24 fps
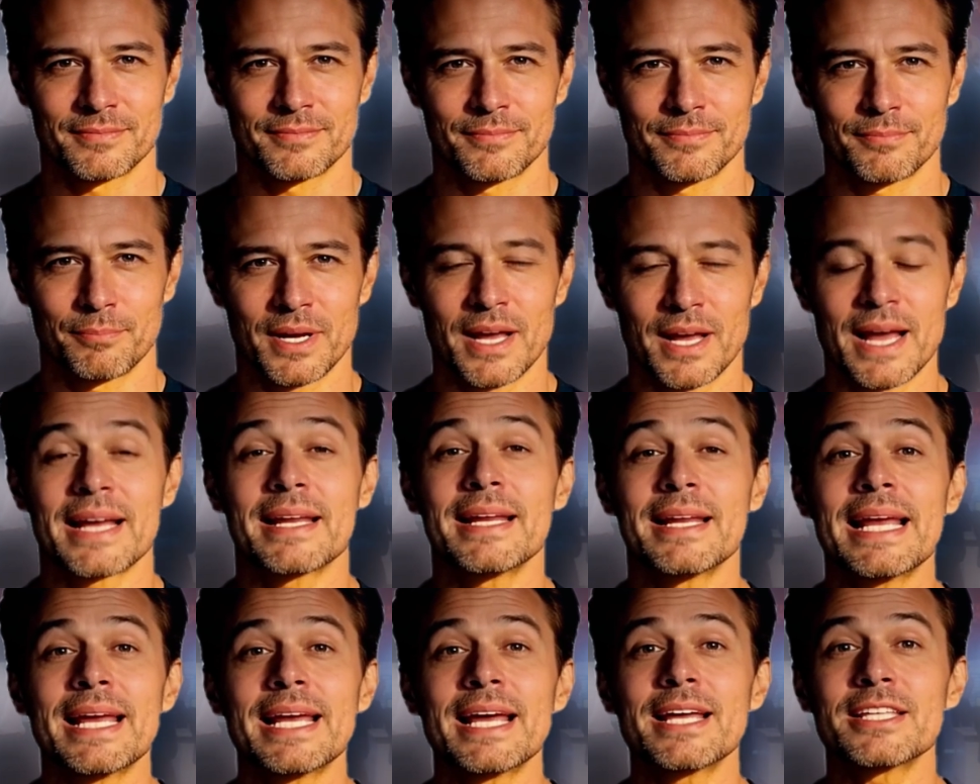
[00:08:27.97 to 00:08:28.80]
But I
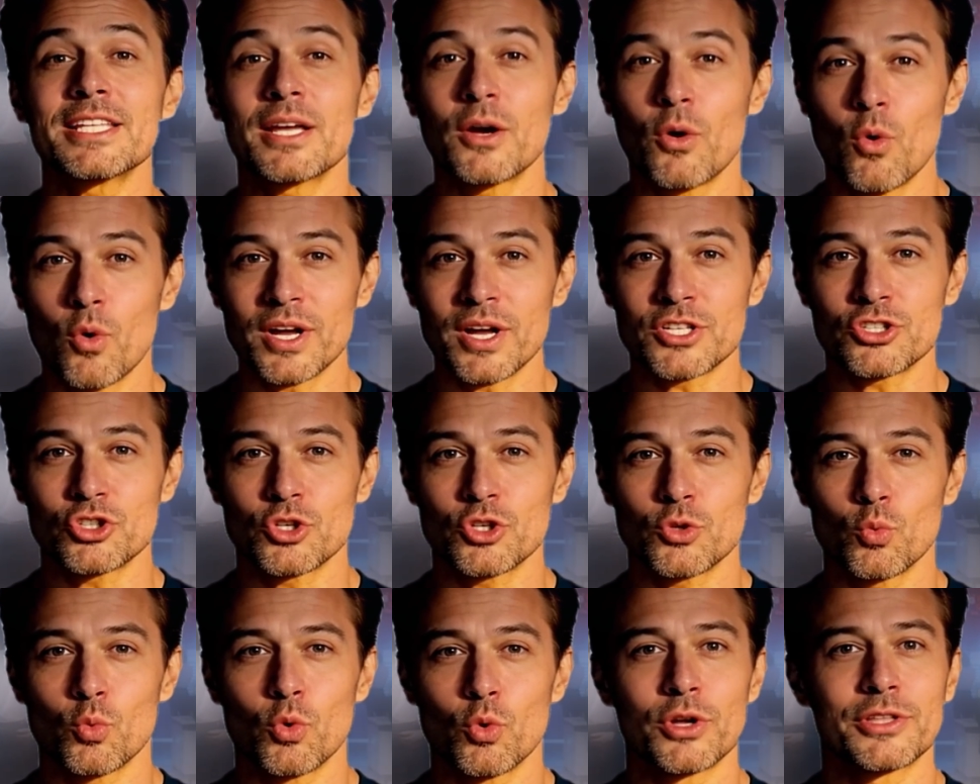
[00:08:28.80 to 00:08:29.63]
think it's a
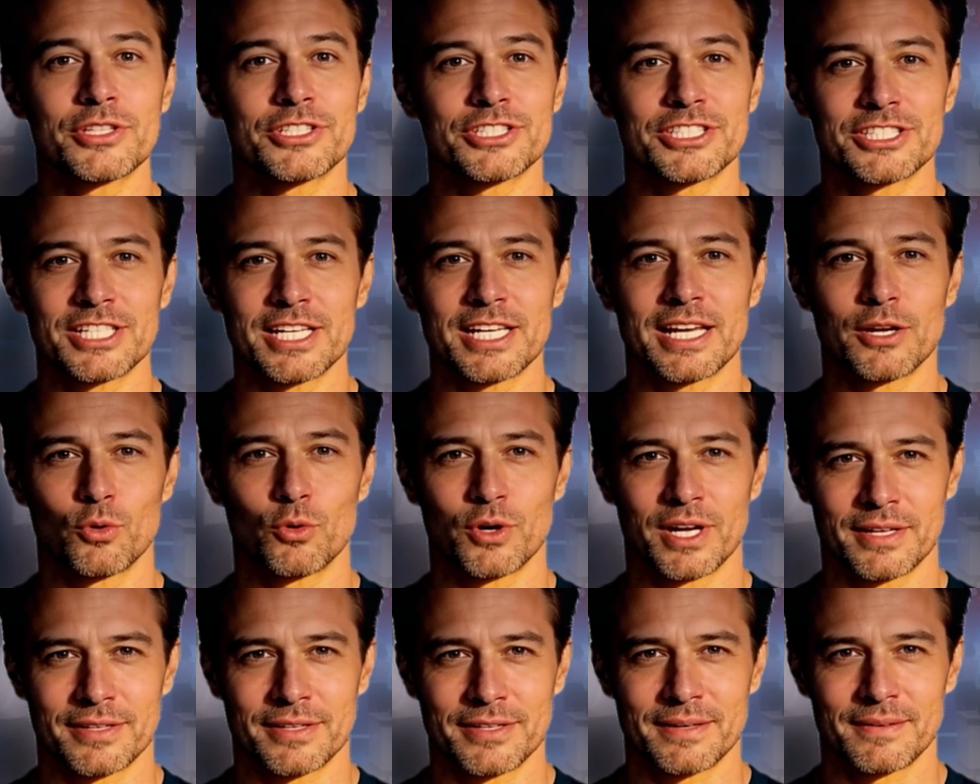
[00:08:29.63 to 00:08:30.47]
question worth sitting
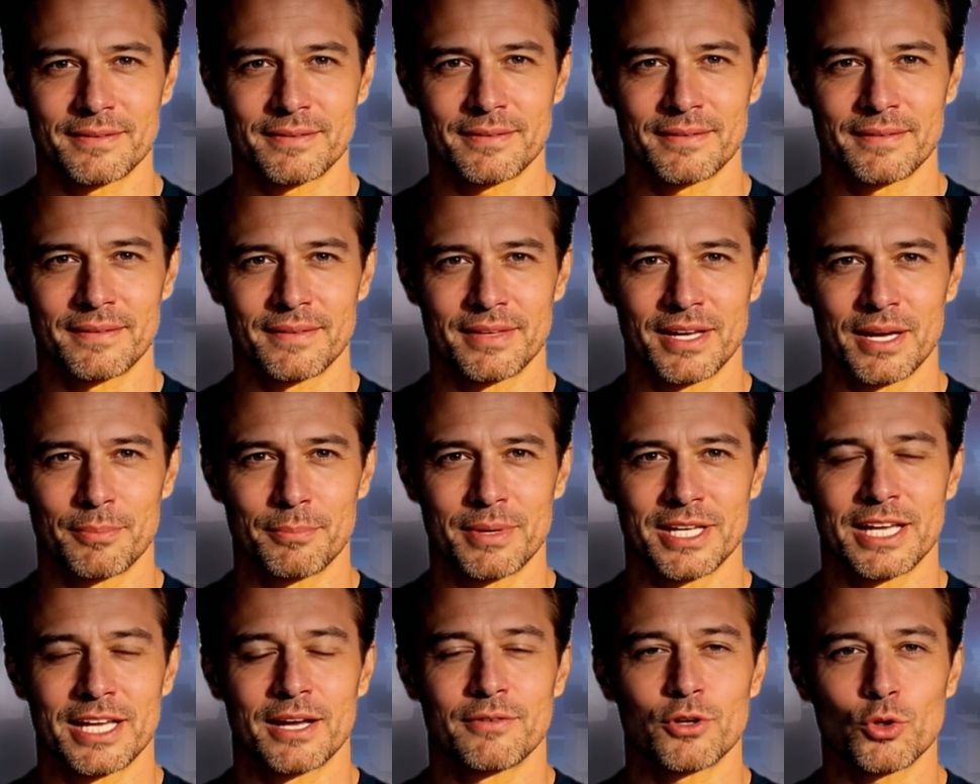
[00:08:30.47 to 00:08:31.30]
with. Let me
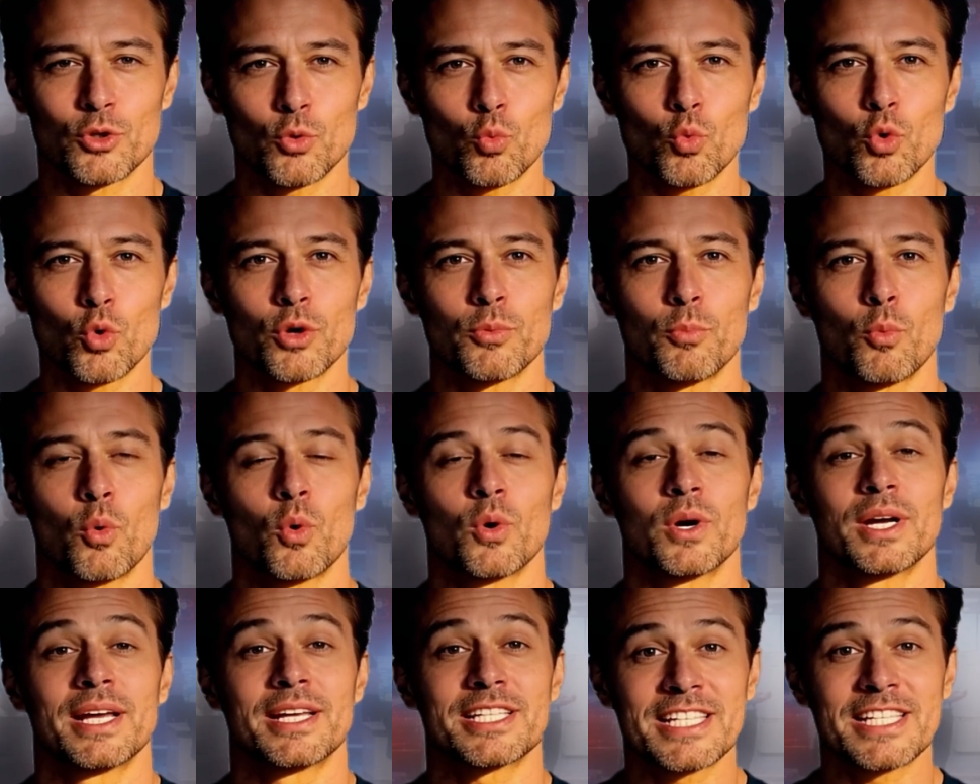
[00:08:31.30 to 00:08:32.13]
give you one
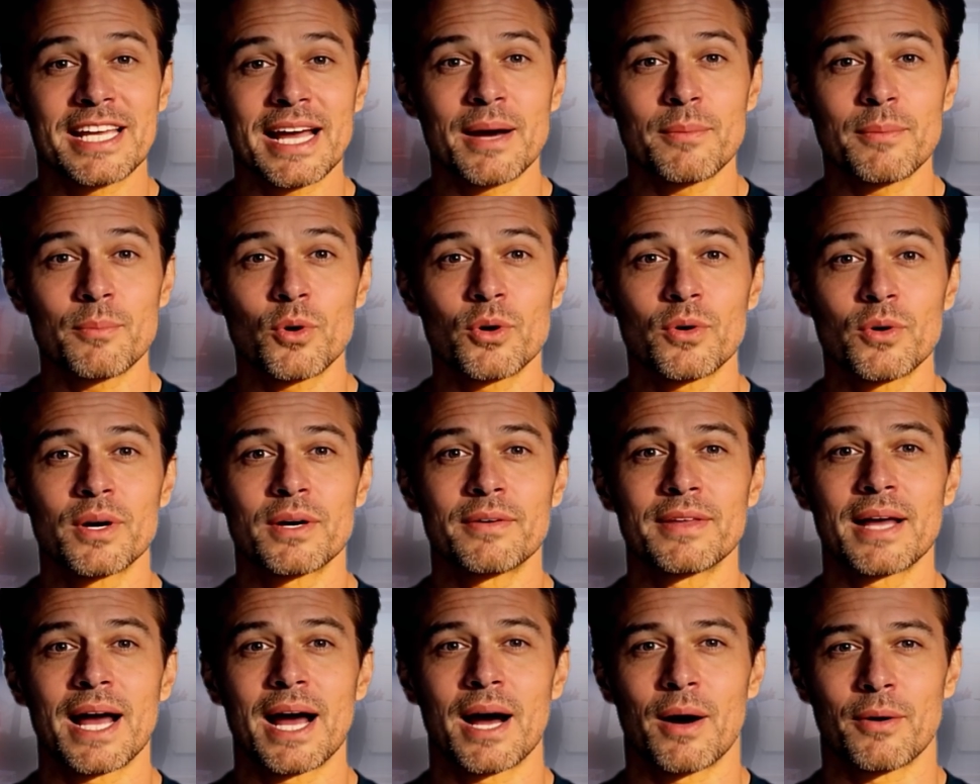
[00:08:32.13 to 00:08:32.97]
more example
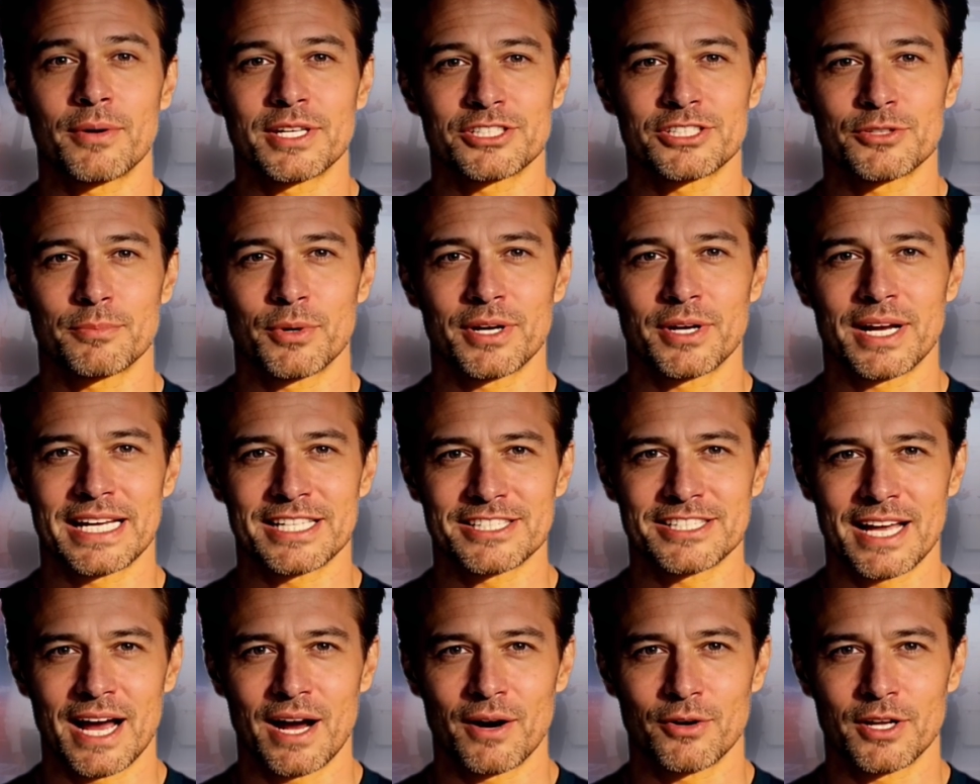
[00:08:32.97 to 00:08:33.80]
of how this
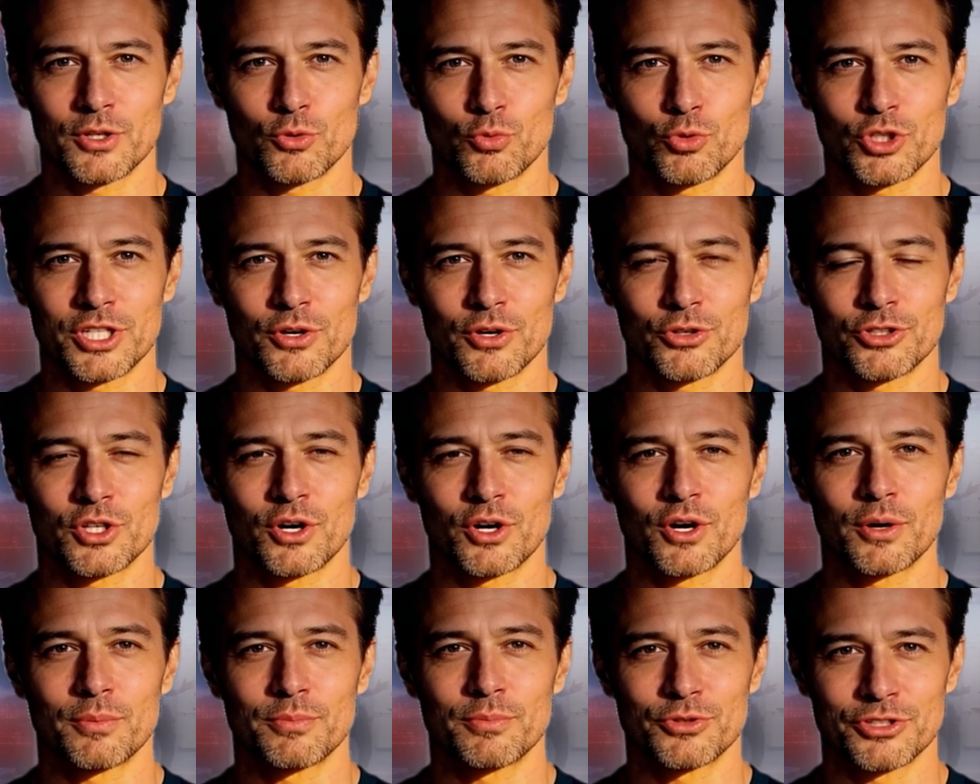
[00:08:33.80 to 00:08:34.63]
plays out in real
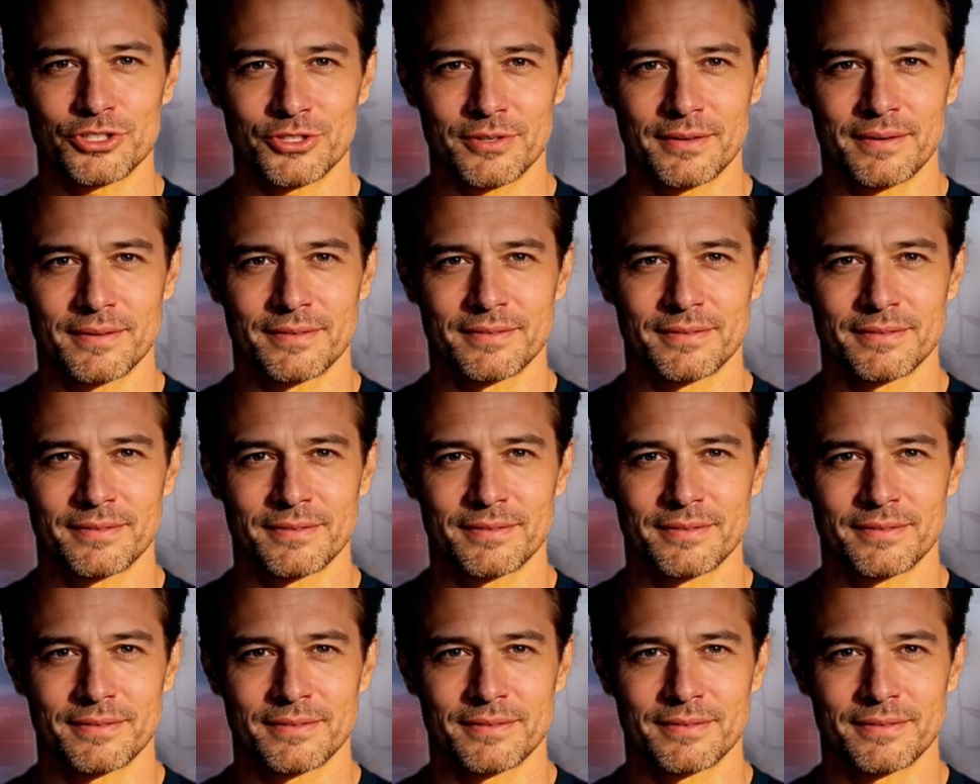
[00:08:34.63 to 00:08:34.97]
terms.